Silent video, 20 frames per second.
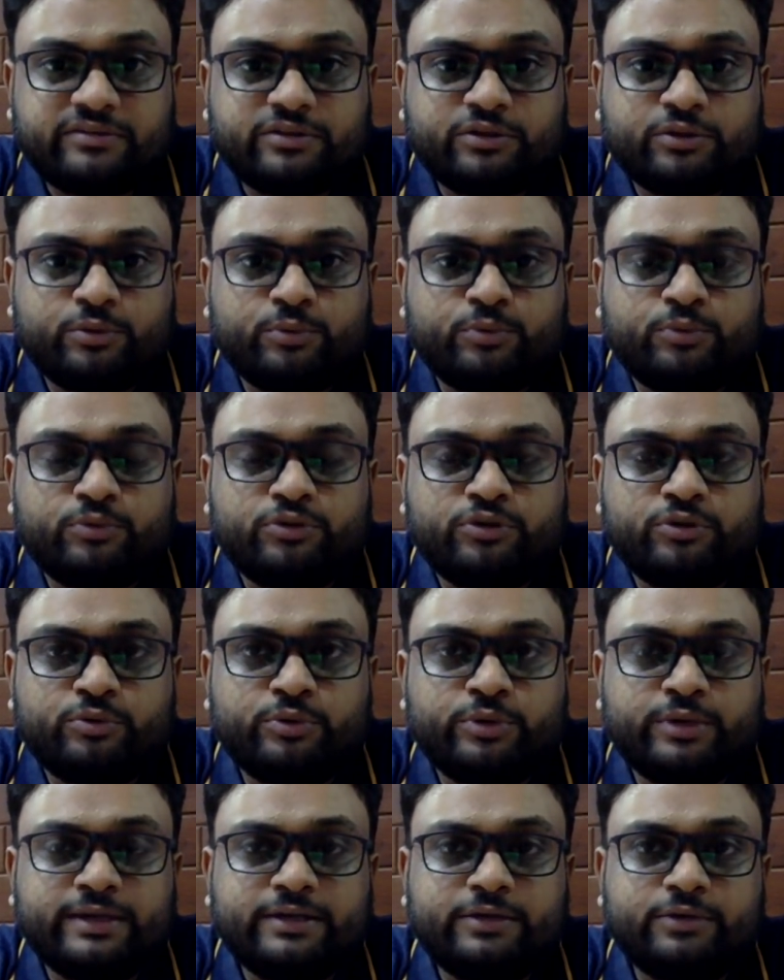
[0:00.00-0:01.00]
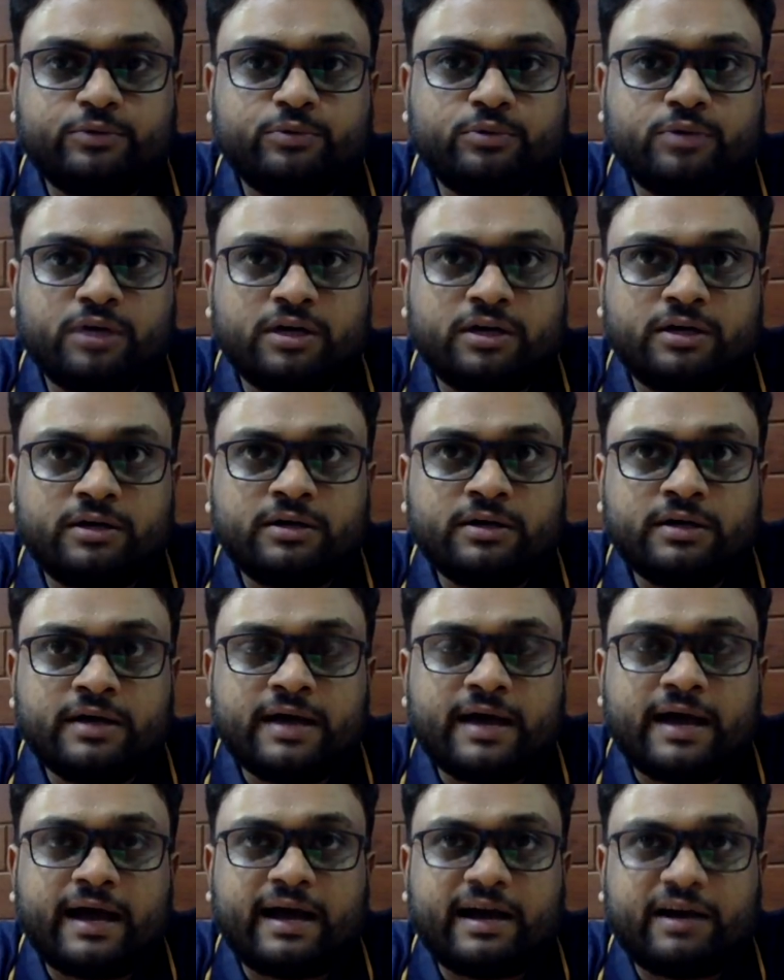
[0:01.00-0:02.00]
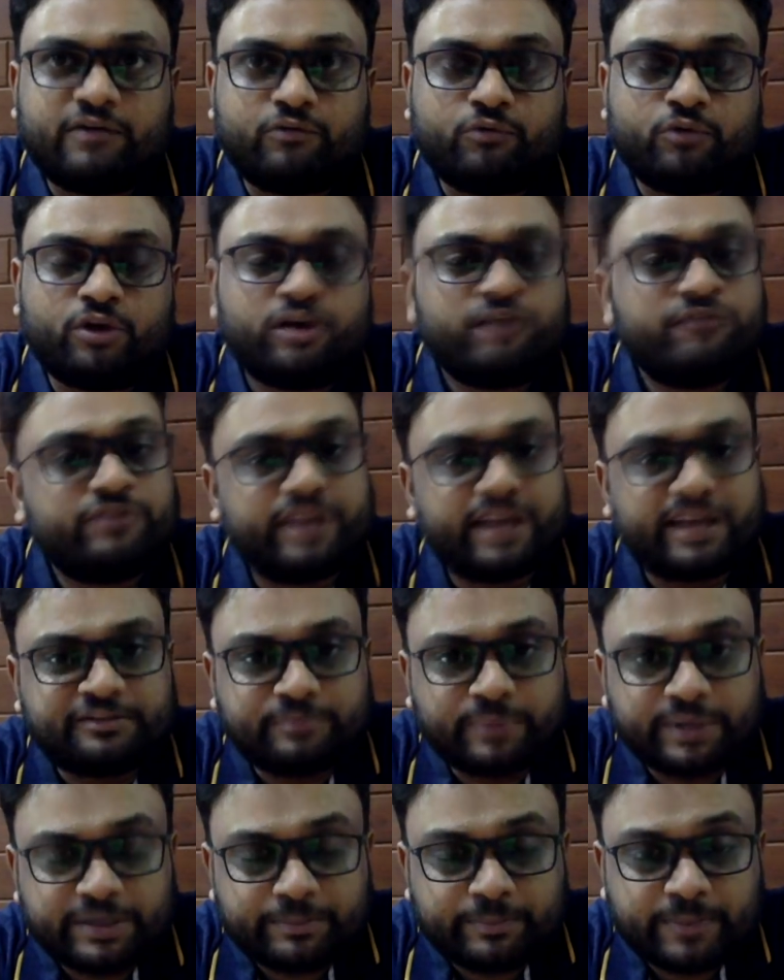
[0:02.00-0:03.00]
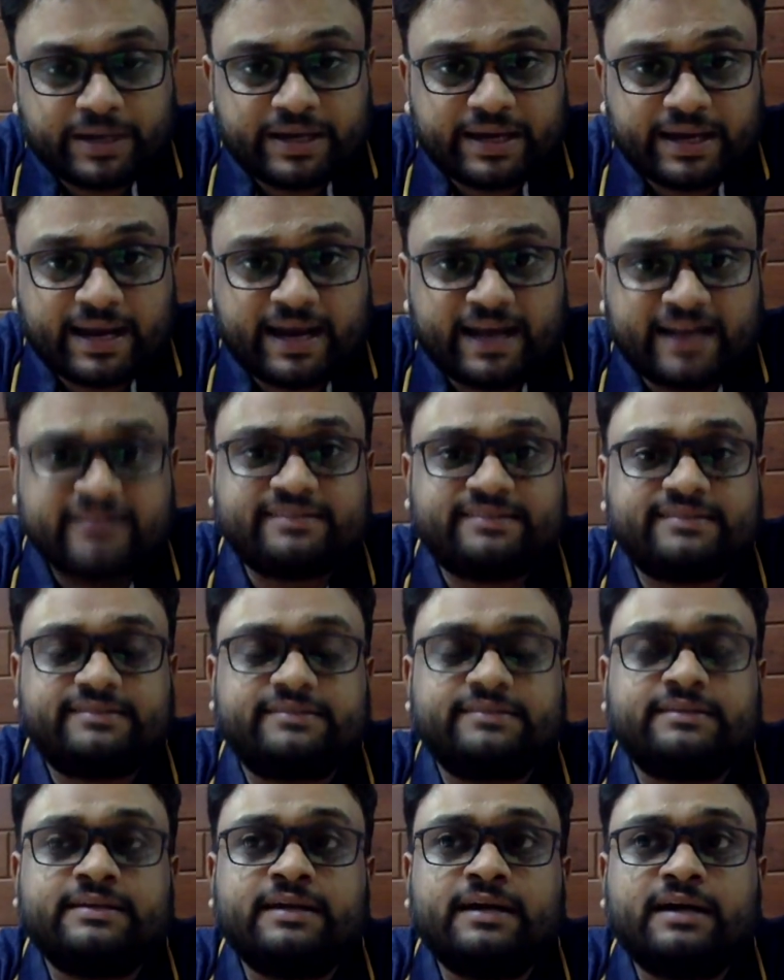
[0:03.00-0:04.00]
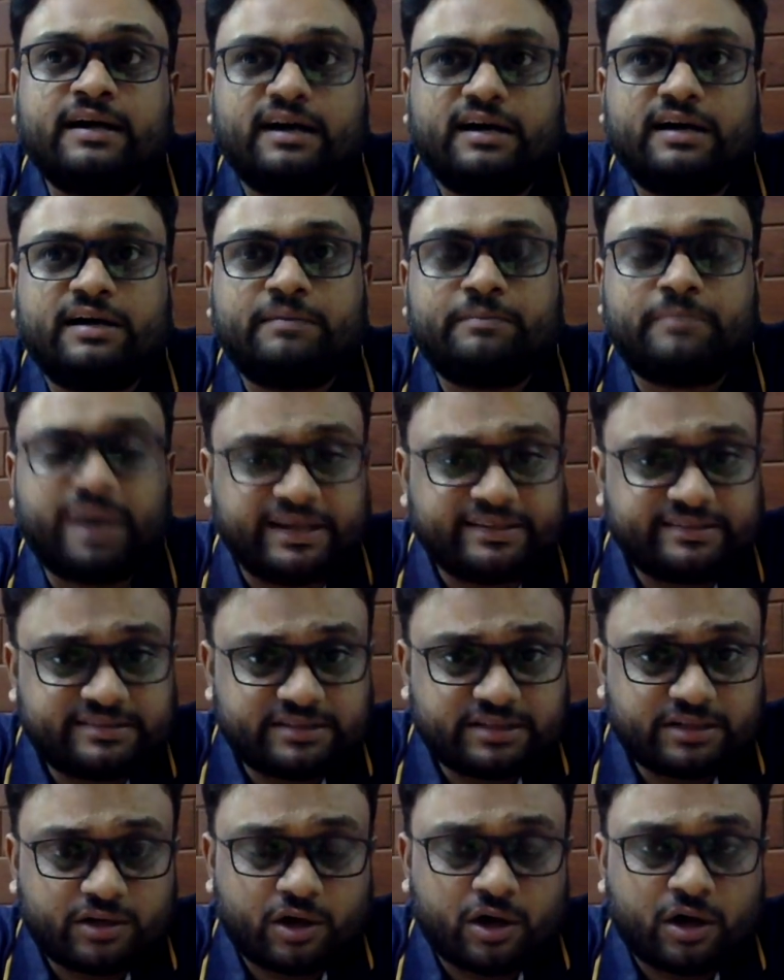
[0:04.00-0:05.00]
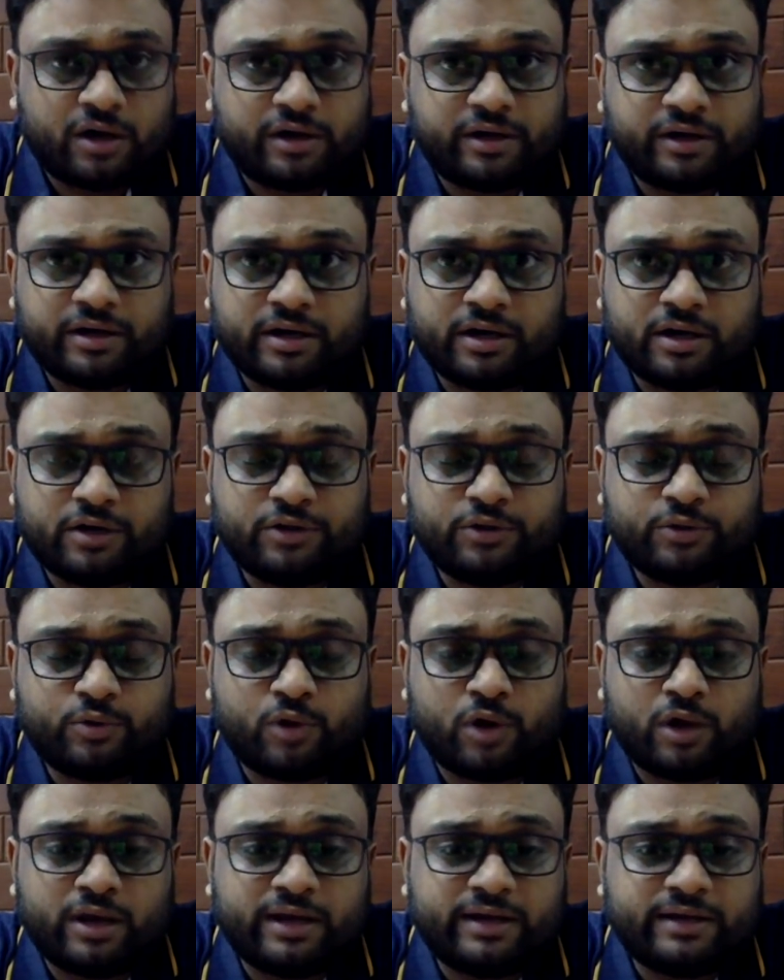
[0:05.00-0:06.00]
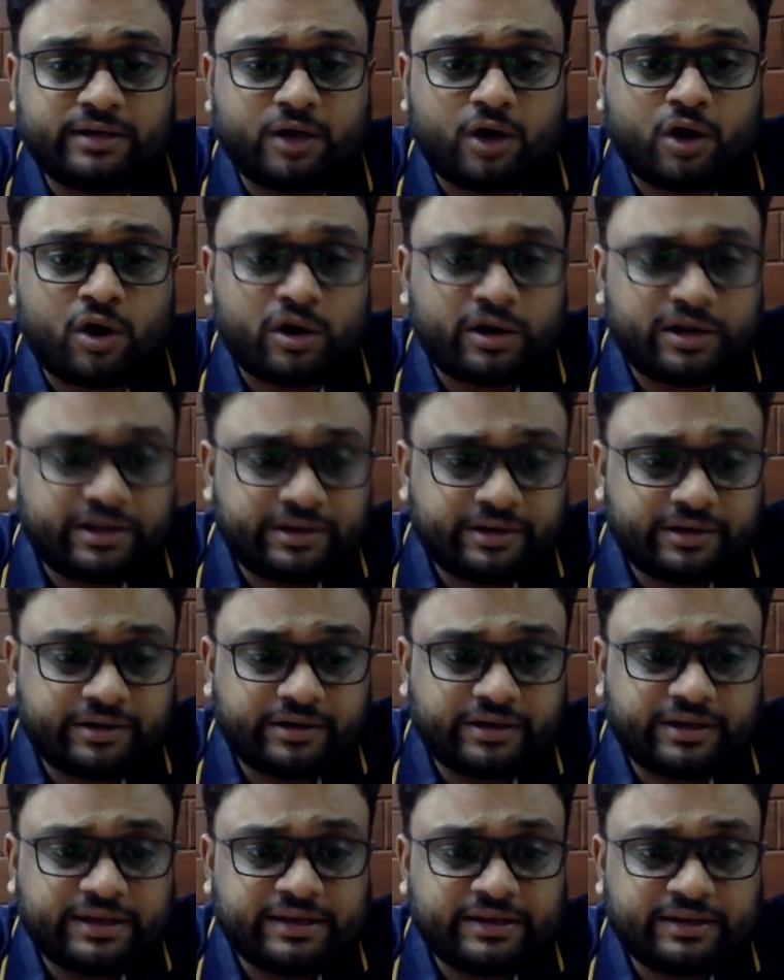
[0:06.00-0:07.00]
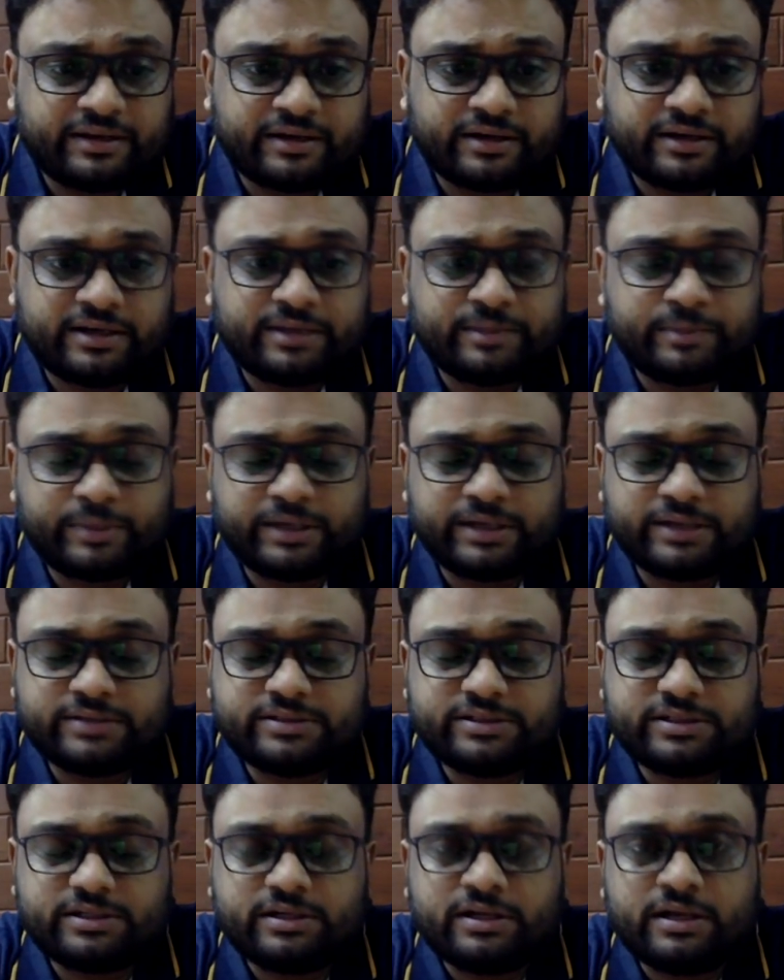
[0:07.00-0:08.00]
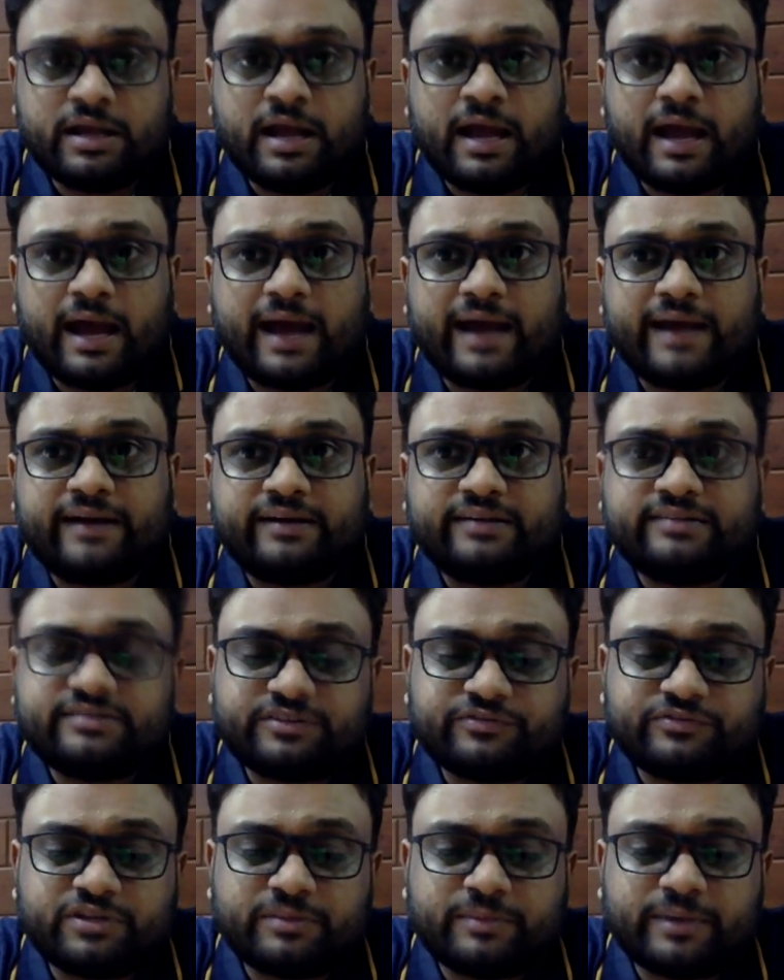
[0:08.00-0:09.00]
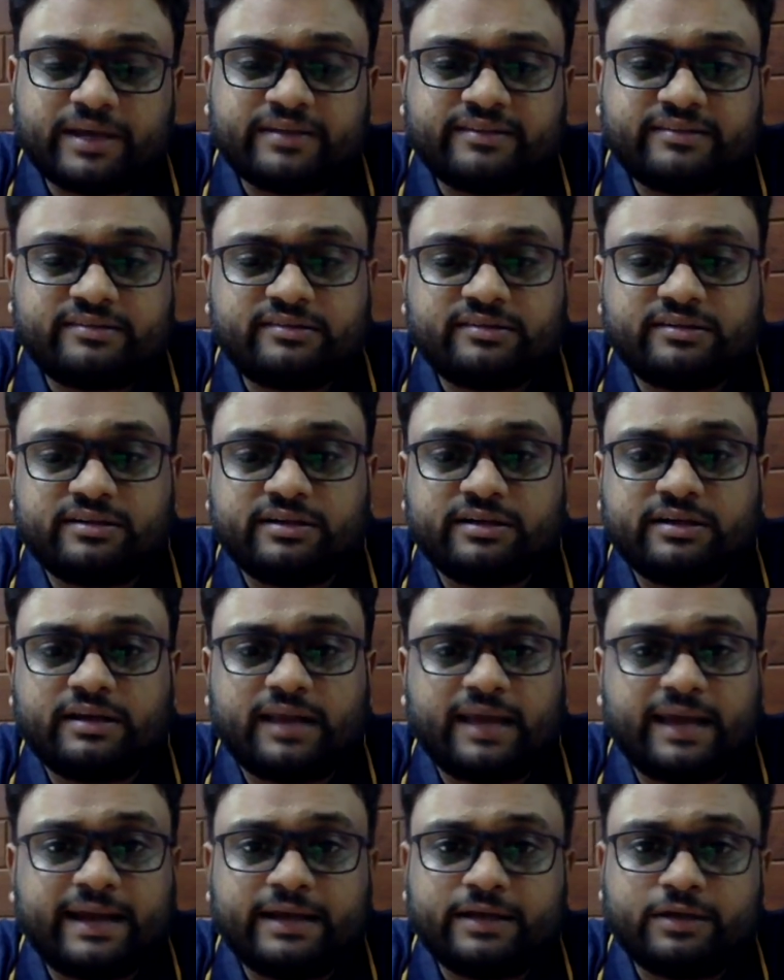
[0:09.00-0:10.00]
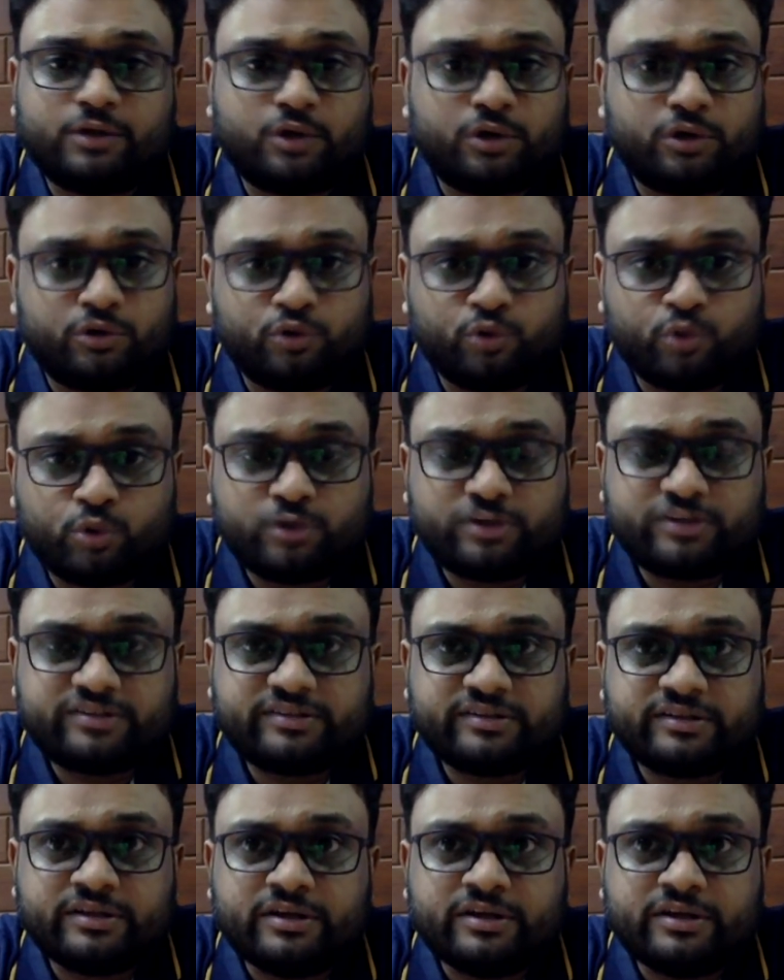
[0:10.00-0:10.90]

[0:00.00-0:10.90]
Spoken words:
You need to have one of the Raspberry Pi as a master, or you call it orderer in Hyperledger, and rest of them as client or nodes.